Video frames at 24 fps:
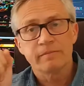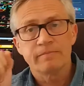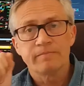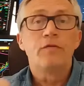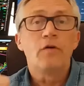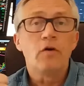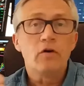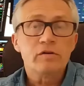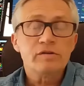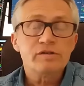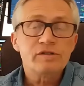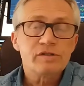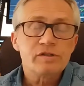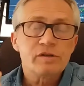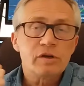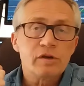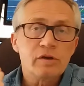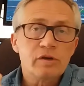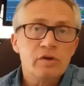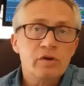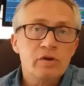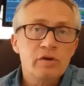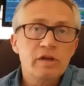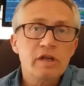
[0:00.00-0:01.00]
First,
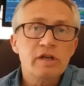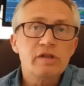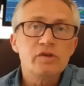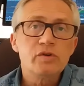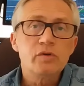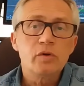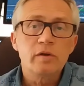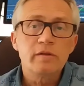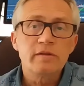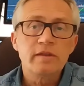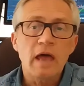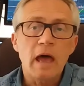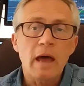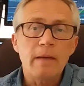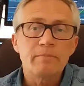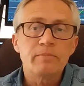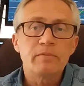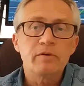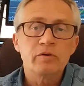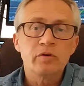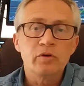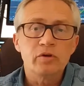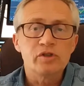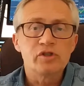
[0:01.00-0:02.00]
you need to
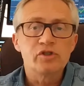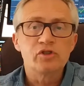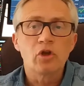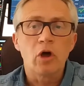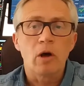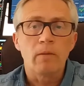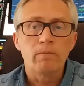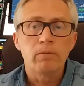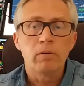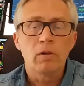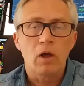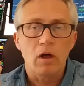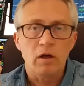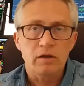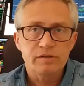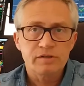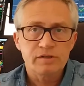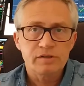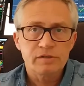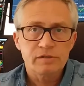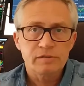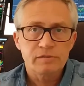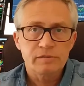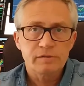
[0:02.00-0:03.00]
adapt your stop
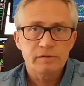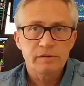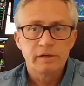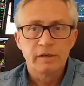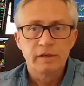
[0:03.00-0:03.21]
loss.